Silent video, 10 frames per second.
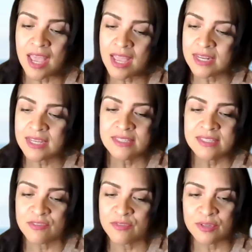any
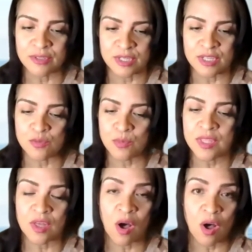difficulties
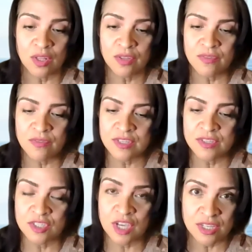with all of
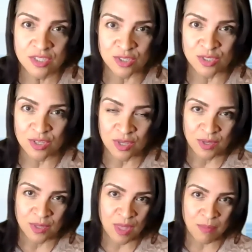these changes
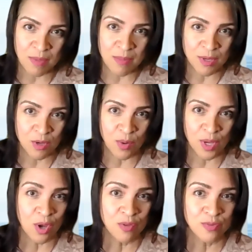that may be
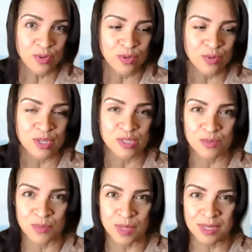going on for you
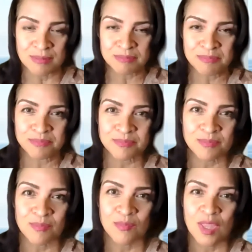this week,
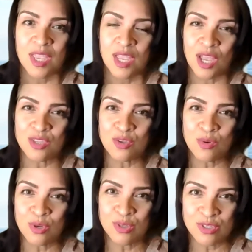and you
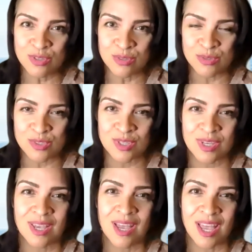could use
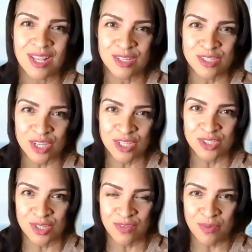an
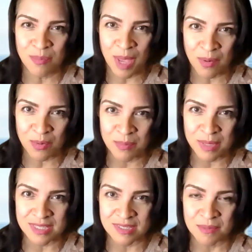injection of
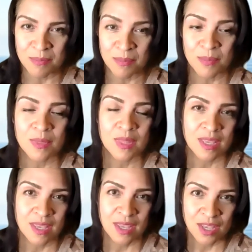empowerment,
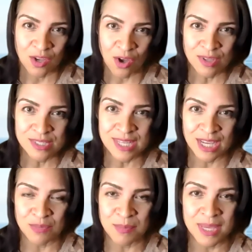
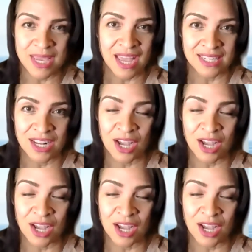contact me at